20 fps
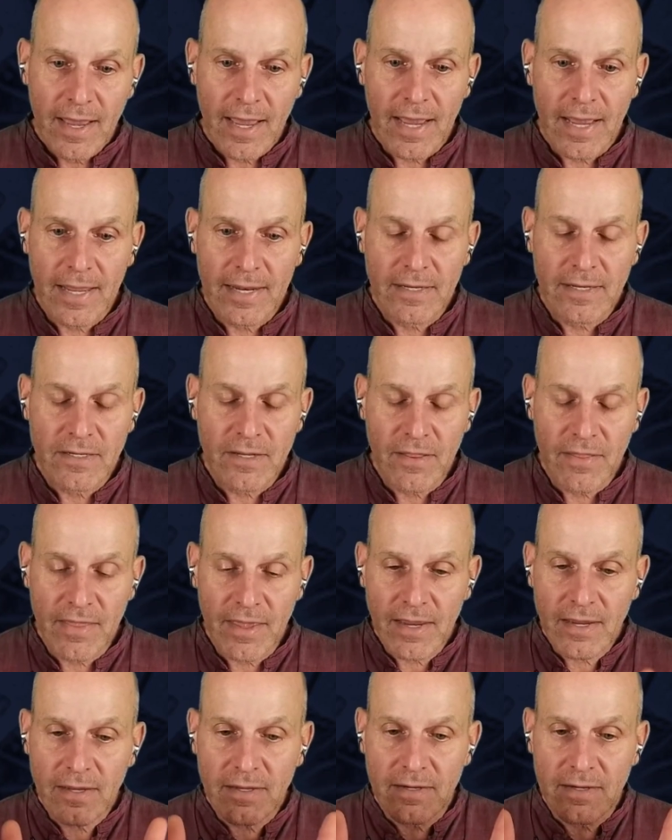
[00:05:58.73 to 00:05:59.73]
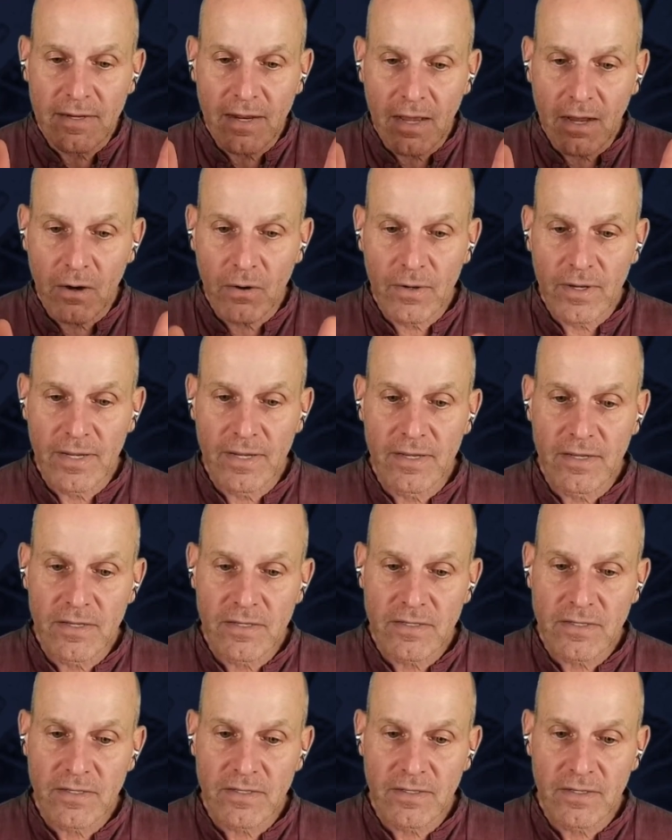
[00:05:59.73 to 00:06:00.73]
And there now
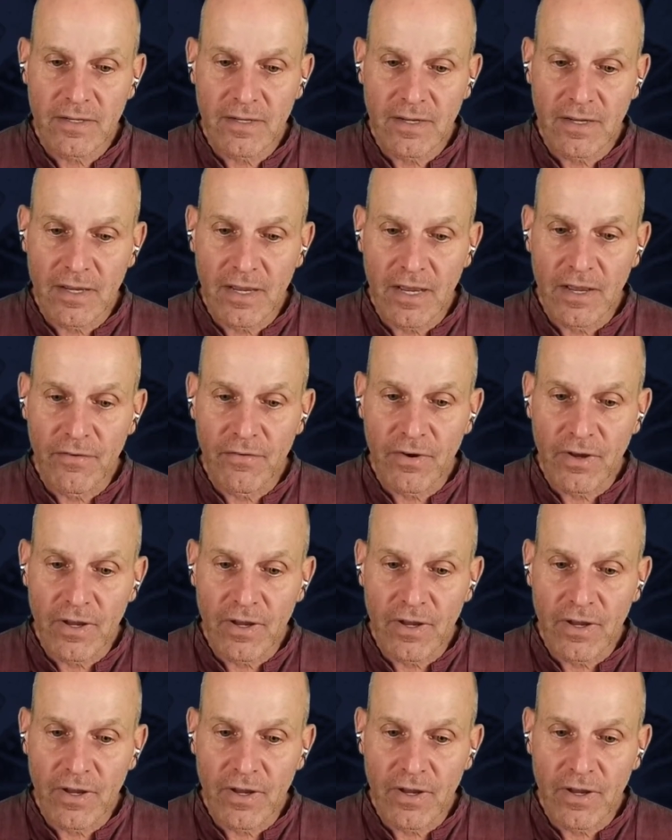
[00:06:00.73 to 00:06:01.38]
is a